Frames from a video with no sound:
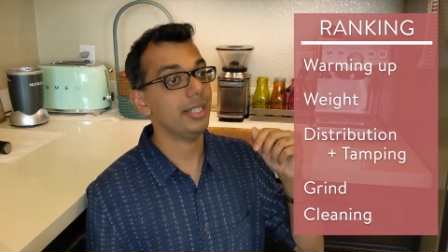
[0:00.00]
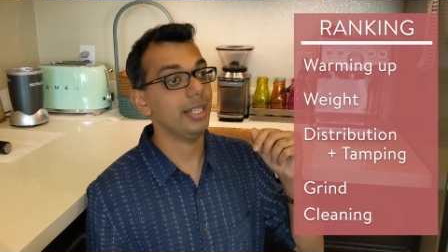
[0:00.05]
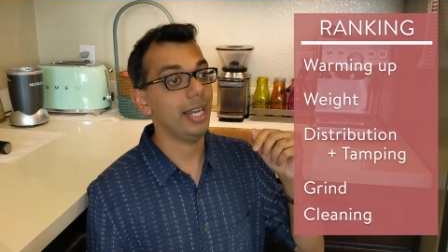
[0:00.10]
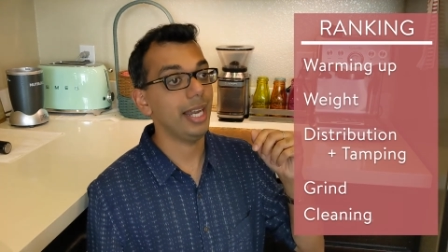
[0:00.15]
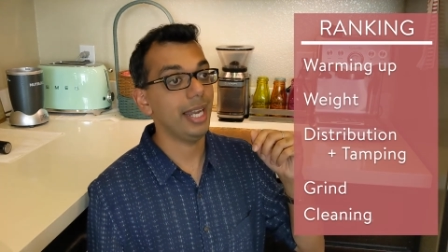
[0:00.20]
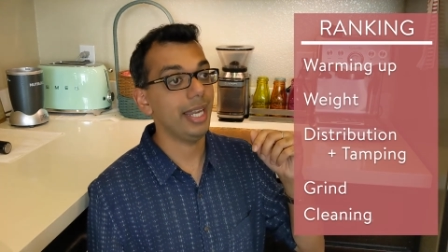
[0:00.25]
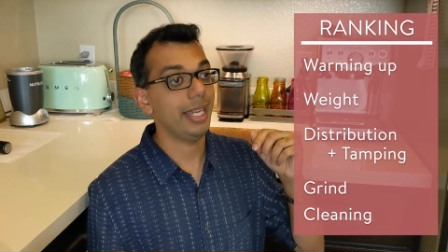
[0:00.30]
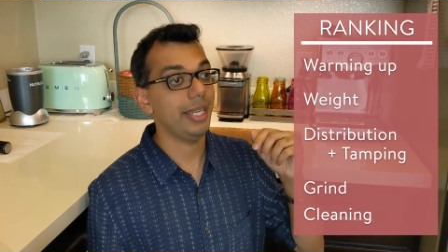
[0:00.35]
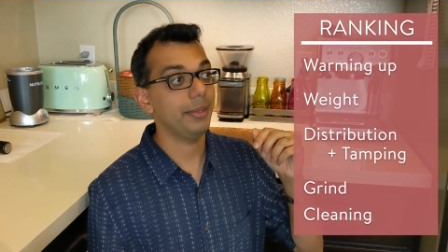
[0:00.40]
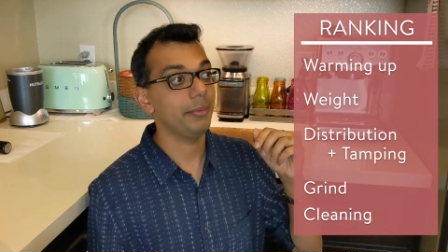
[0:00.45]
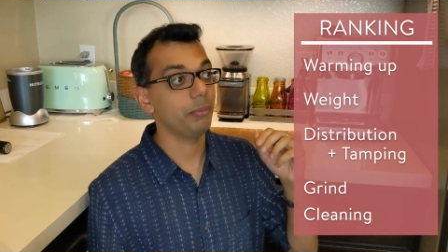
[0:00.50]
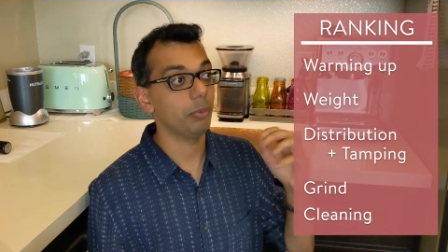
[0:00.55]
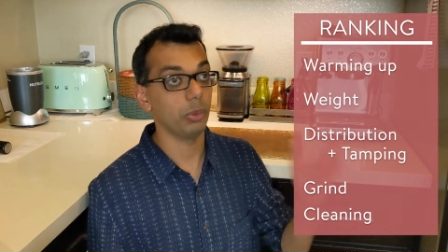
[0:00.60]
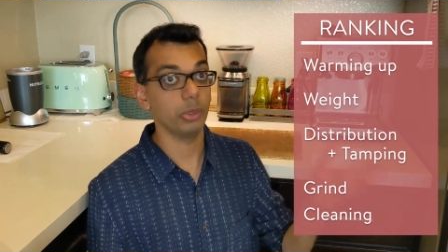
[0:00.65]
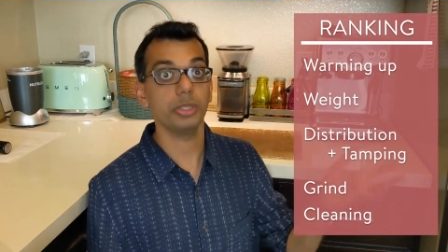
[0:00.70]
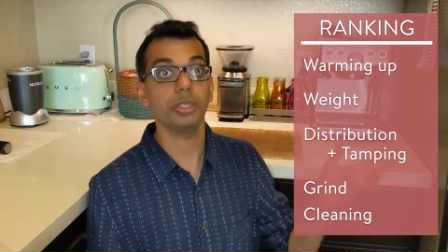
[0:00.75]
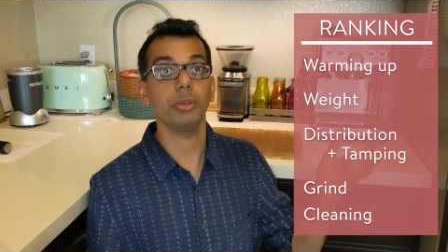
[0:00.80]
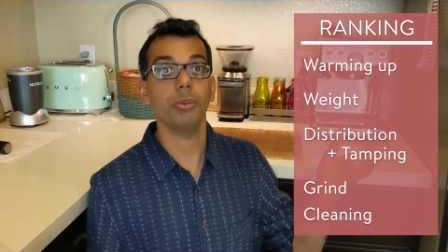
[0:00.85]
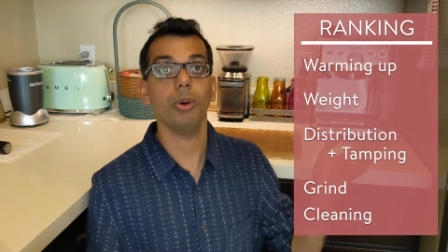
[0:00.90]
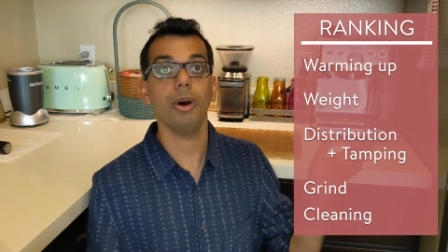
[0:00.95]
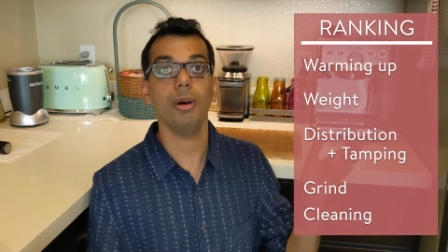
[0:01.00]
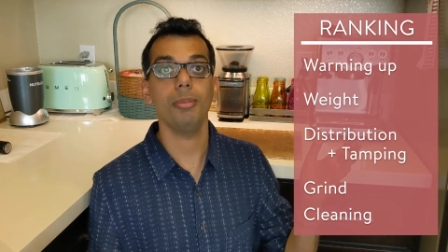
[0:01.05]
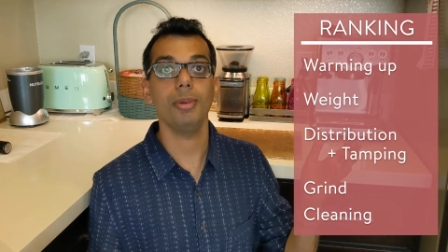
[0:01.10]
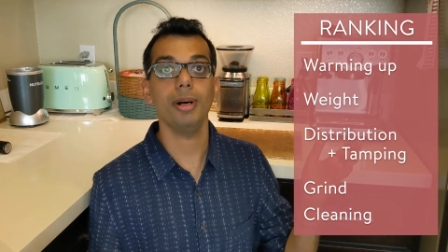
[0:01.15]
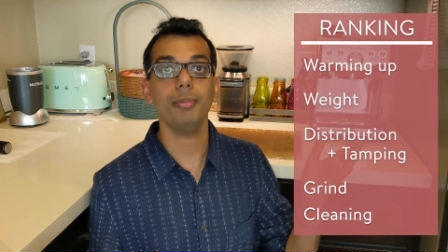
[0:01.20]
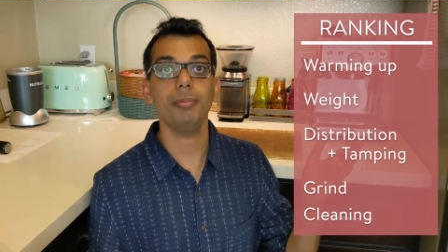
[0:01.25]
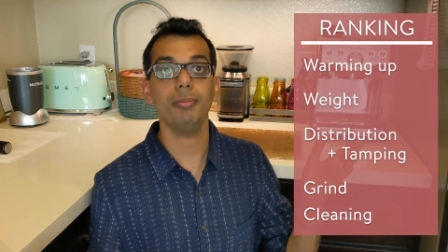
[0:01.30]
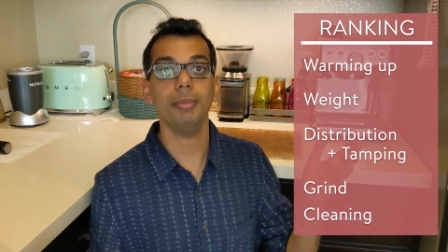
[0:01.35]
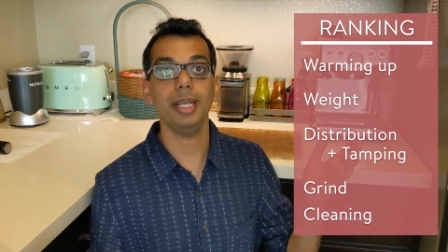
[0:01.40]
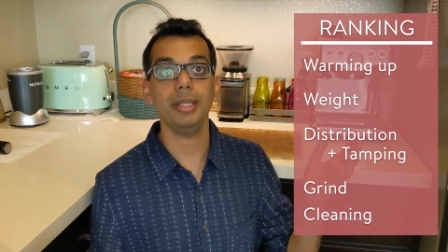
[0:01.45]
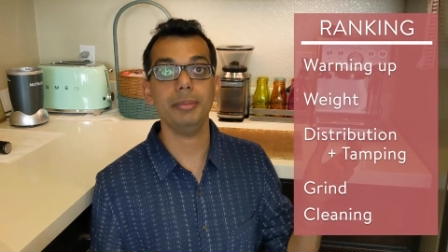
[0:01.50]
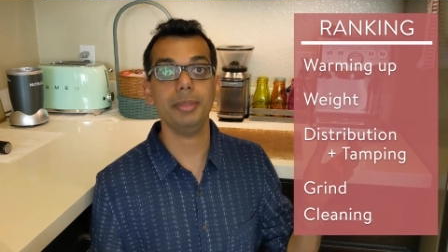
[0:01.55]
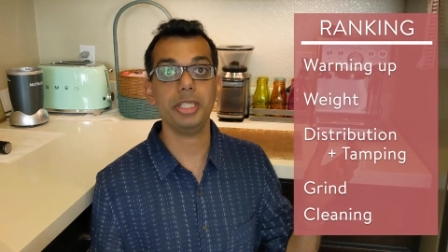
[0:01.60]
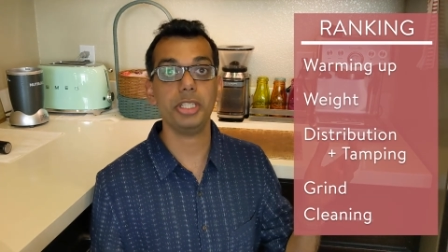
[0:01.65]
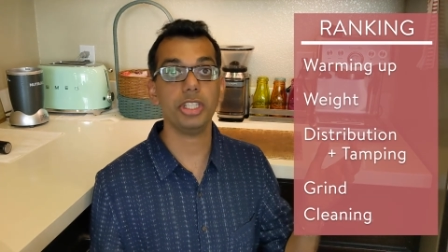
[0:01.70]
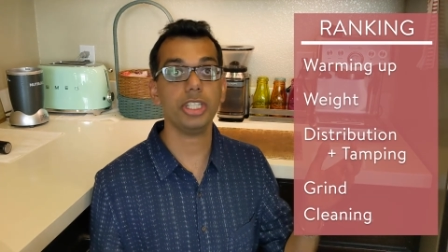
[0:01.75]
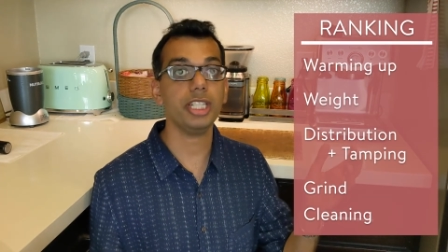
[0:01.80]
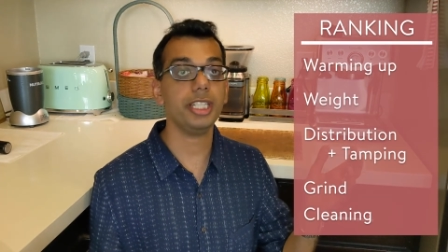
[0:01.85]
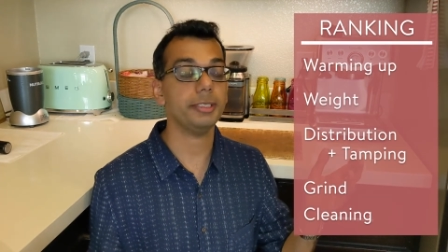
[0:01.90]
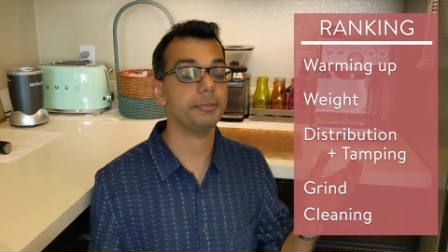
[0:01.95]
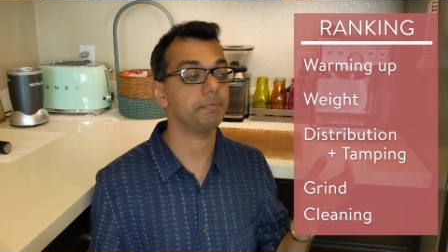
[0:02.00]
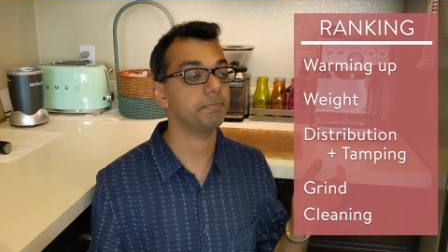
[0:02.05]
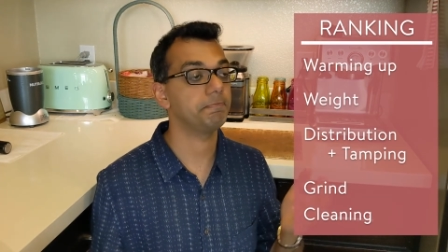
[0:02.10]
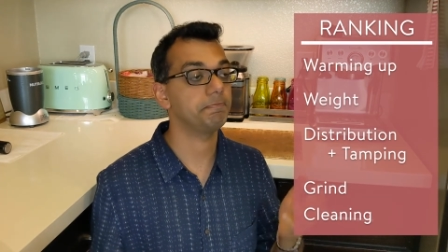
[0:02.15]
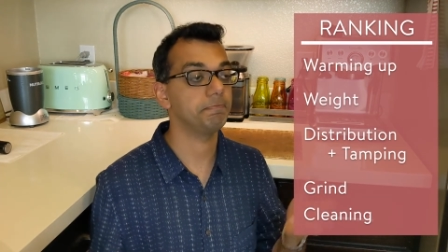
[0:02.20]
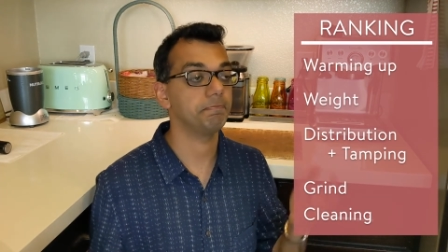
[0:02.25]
I won't warm up my machine.